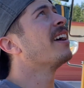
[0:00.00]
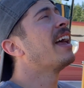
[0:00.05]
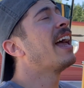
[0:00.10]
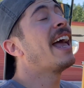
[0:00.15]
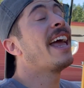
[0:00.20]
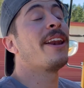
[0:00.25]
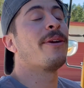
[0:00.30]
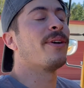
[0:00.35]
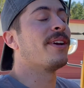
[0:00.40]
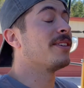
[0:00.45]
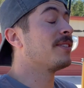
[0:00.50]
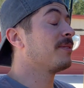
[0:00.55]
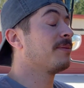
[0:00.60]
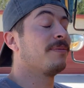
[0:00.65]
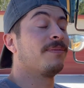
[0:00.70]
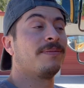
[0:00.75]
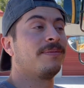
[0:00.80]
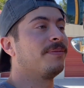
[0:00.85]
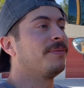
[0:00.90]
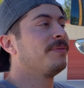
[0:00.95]
Anyways,
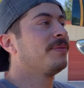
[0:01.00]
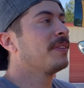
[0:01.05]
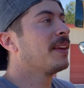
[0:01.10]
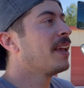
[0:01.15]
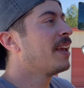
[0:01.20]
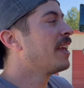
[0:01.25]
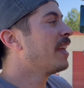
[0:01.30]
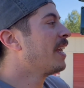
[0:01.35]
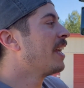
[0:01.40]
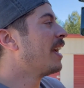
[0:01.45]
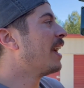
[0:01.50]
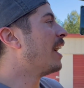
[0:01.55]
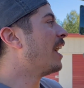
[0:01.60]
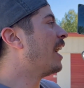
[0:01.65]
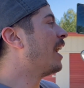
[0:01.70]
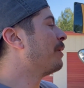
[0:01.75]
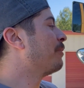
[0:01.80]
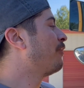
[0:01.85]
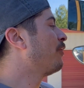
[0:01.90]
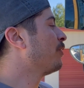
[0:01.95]

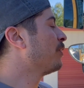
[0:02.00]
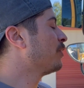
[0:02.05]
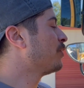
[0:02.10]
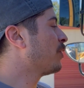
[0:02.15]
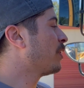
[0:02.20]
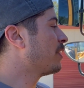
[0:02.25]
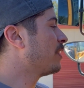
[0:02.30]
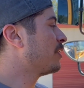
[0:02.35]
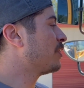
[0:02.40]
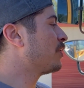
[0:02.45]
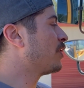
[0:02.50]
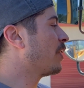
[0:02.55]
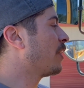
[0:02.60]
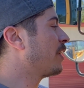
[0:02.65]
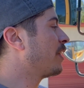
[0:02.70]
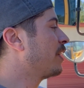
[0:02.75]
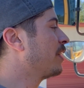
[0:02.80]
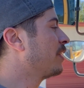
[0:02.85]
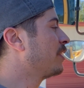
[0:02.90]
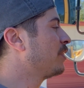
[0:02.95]
if you enjoyed this
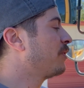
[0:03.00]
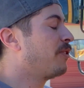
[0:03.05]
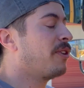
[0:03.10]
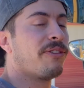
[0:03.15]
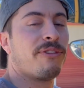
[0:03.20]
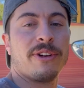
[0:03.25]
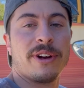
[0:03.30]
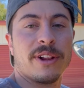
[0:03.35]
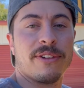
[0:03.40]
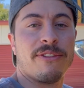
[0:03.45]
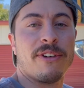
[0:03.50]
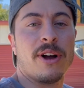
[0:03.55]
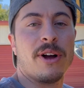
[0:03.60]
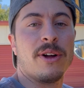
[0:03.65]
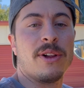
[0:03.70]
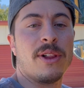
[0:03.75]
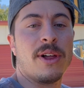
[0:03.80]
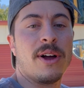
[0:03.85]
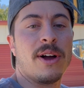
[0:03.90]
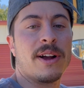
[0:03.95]
journey, just feel free to follow
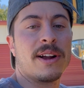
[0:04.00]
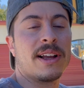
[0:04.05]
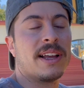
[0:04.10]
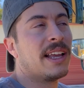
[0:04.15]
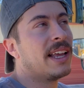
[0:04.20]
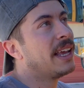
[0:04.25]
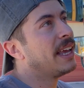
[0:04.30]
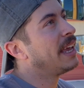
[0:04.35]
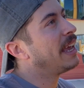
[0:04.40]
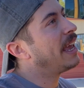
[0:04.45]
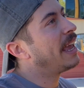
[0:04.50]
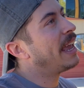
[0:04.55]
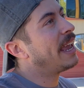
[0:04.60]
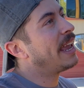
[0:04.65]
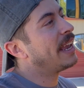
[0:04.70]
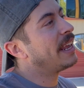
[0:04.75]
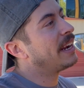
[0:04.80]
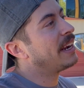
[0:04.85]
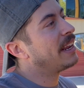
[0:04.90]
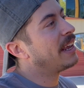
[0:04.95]
along.
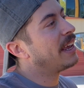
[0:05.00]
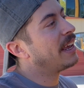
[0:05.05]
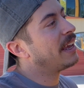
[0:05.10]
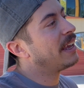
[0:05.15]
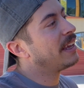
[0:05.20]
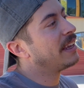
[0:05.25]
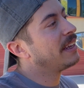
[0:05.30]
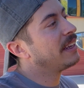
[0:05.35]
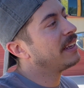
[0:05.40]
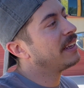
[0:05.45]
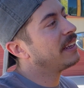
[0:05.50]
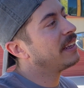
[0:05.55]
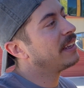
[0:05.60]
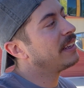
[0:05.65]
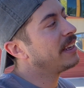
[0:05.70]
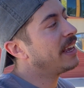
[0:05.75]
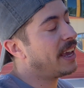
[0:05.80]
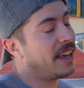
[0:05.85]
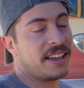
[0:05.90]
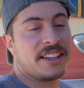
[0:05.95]
And
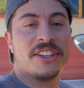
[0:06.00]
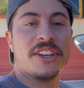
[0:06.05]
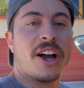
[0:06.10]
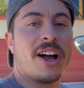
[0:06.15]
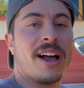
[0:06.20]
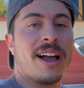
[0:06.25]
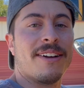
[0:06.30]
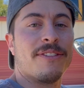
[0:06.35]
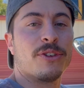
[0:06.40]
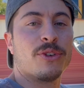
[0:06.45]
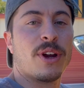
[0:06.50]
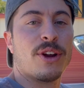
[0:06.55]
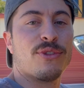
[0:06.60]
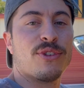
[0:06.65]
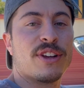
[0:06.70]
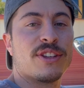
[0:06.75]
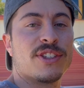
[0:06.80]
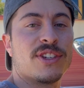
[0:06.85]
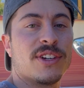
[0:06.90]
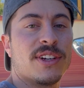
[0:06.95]
yeah, y'all have a great
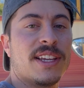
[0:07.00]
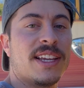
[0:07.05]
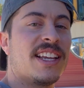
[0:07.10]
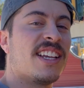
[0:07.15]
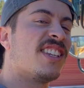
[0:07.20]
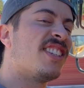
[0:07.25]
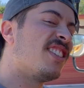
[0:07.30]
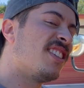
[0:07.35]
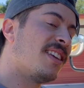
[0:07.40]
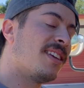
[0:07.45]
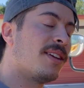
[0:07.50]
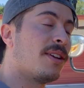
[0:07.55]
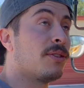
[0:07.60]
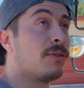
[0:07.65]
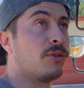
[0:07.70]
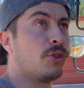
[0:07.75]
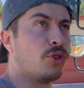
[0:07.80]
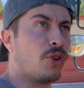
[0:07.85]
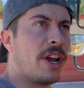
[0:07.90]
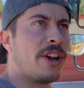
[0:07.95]
rest of your days.
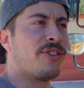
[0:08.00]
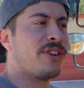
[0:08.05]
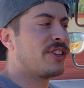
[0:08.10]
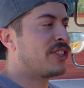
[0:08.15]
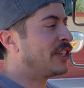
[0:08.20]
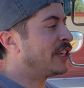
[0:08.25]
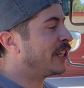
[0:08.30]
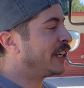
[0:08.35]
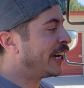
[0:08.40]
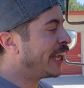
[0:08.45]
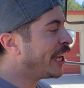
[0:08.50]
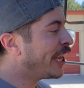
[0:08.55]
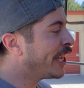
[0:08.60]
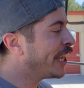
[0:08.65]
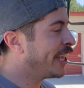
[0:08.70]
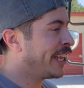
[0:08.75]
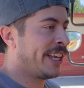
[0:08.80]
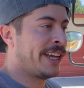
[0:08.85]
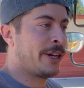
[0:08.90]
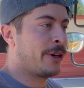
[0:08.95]
Great rest of your day.
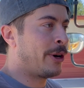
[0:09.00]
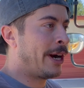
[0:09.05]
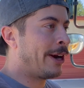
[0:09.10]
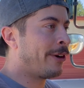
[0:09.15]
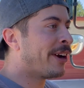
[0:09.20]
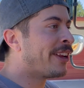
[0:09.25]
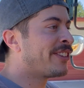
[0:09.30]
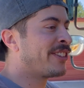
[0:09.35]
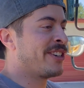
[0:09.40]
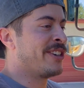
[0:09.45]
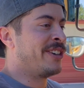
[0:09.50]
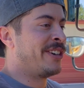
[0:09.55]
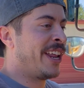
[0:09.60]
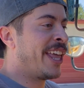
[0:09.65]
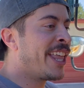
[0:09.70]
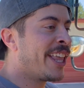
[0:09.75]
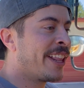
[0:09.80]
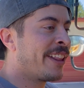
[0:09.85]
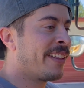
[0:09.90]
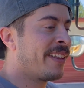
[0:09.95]
Great rest of your
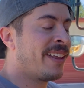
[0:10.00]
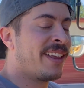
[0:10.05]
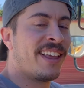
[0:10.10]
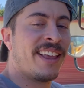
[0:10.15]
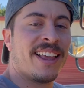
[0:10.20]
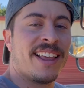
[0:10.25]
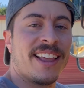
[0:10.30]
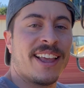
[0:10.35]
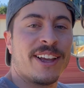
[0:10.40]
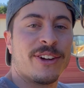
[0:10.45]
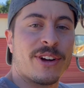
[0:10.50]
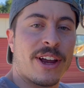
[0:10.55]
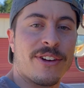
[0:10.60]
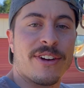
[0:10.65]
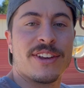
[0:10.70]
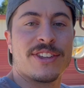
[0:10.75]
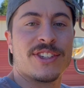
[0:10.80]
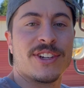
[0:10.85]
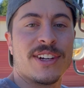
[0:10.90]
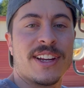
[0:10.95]

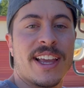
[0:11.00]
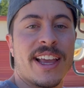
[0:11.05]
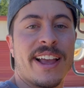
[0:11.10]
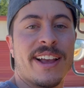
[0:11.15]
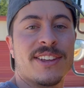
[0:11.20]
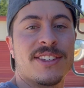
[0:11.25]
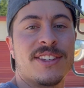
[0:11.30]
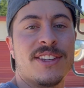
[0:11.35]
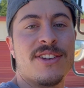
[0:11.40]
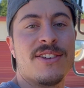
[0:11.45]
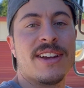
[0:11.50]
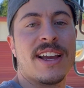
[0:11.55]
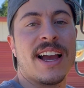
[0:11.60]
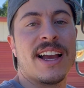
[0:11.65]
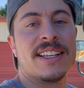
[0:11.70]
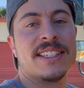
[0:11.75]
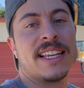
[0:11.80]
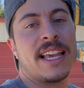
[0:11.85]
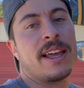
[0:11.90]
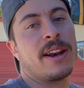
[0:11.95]
day. I'll see you
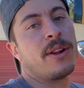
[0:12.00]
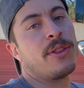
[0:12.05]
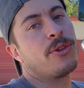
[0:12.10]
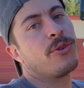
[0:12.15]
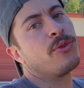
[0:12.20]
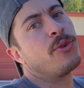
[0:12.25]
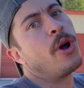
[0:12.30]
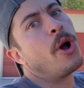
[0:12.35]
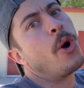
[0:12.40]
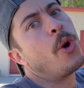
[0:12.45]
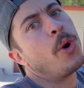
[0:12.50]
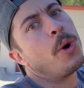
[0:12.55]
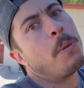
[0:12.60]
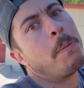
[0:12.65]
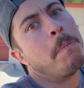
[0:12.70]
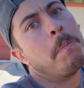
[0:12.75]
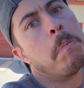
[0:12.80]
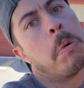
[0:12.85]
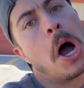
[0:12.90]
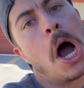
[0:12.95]
guys out on the road.
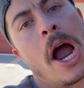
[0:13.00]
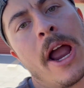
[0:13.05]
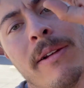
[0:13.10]
Bye.